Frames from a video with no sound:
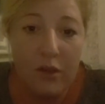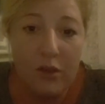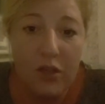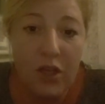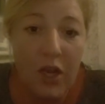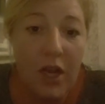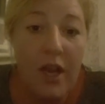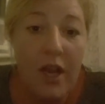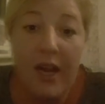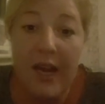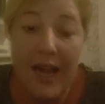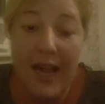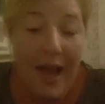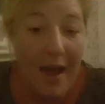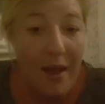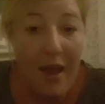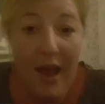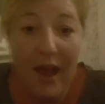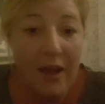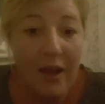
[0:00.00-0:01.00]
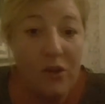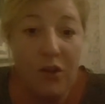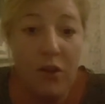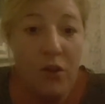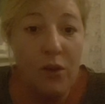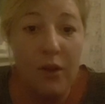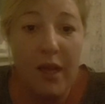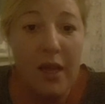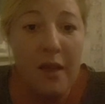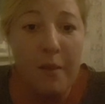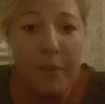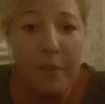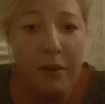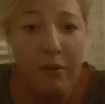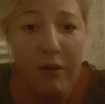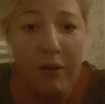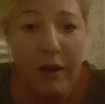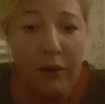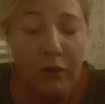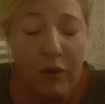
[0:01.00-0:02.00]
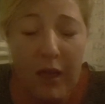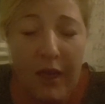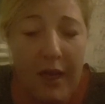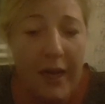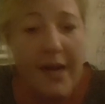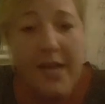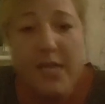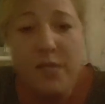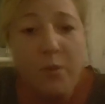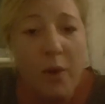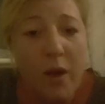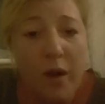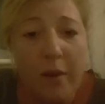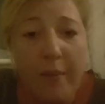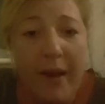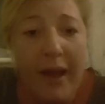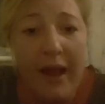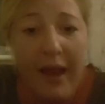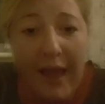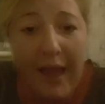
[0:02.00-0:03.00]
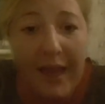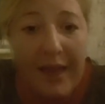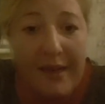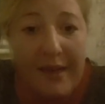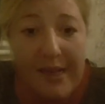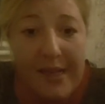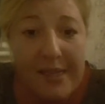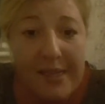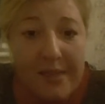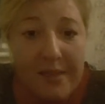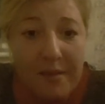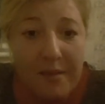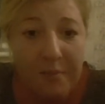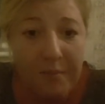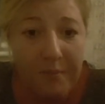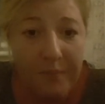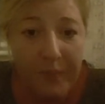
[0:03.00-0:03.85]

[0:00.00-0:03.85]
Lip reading: Journey, I do keep it real. You can ask one of my ladies.